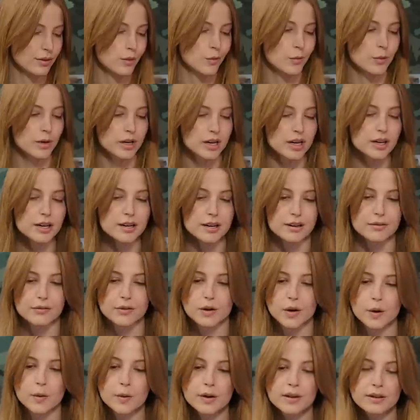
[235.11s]
the work of
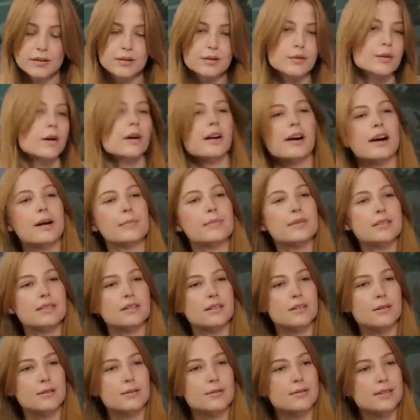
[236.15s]
going through our
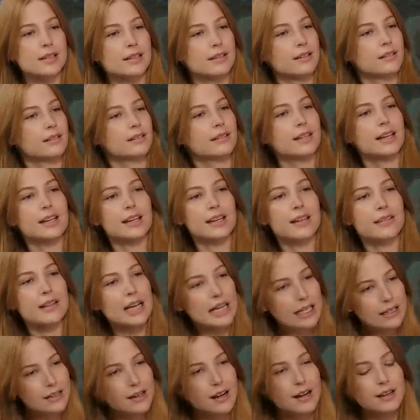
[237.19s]
episodes and gleaning
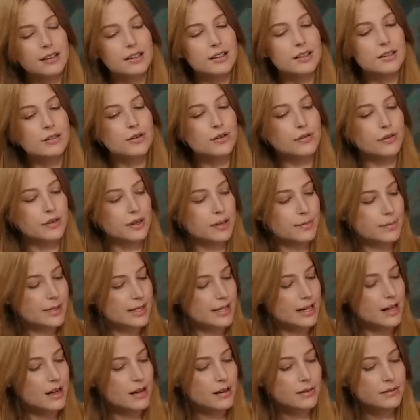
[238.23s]
that knowledge for
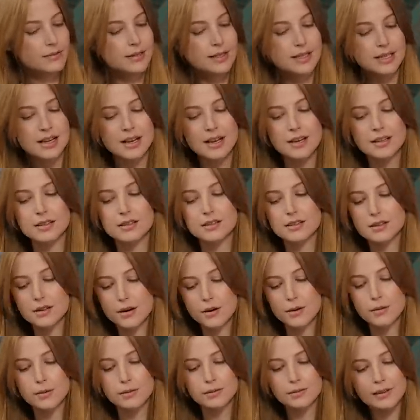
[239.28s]
themselves.
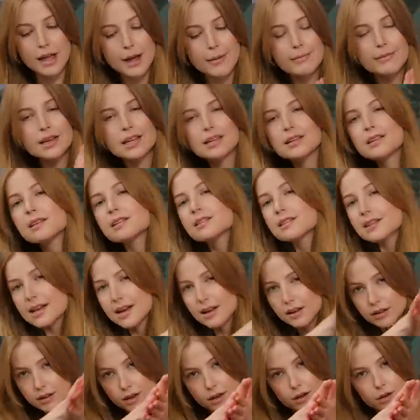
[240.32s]
So let me
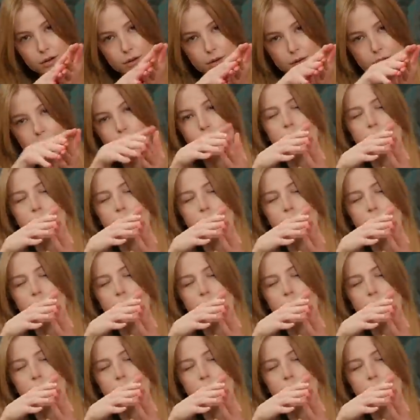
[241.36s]
tell you